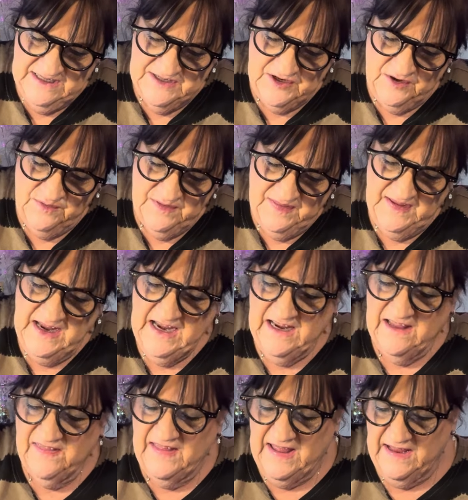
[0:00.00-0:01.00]
don't
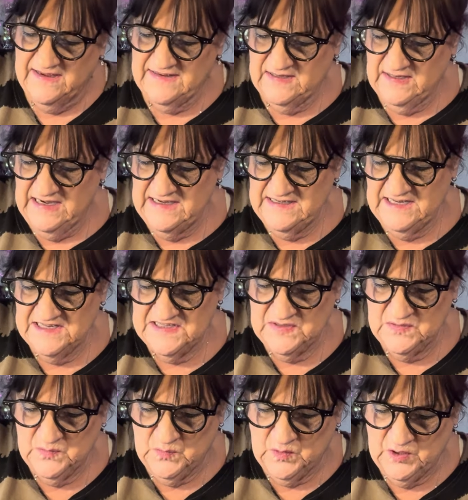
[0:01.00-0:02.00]
think that it
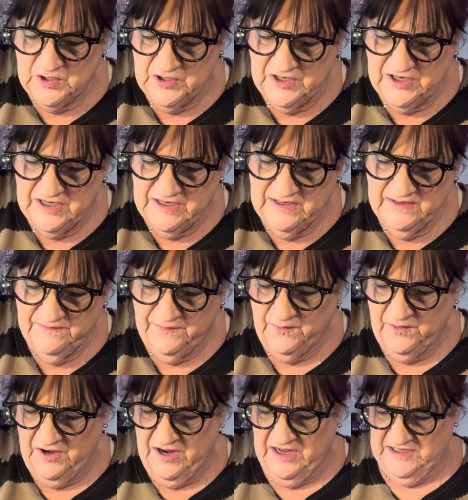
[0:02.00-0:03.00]
doesn't work
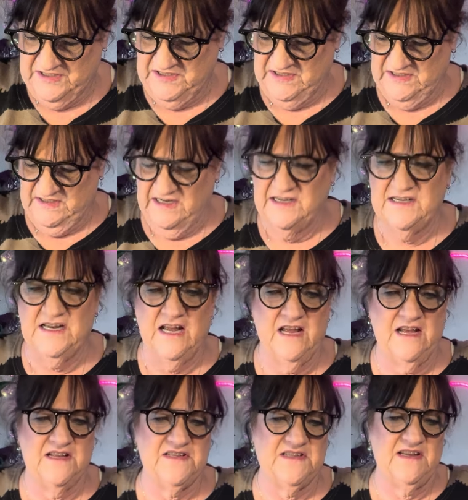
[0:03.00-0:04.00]
for us. It
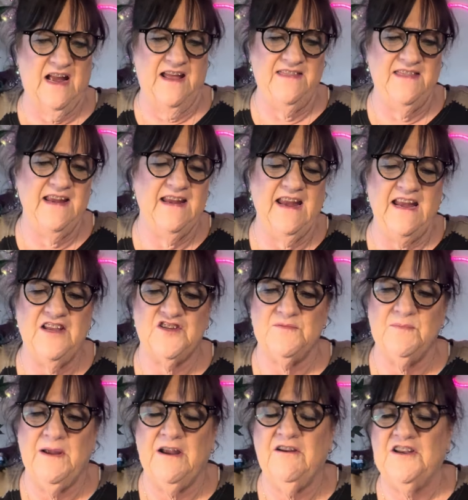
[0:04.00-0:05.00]
does. I think
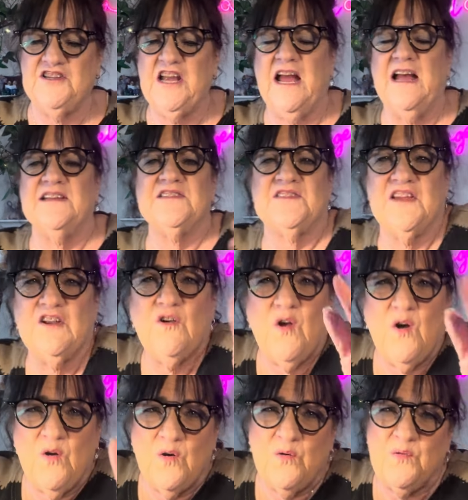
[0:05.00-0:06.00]
each marriage has their
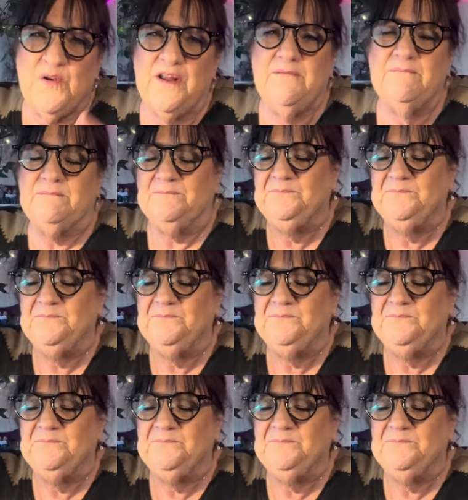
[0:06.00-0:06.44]
own,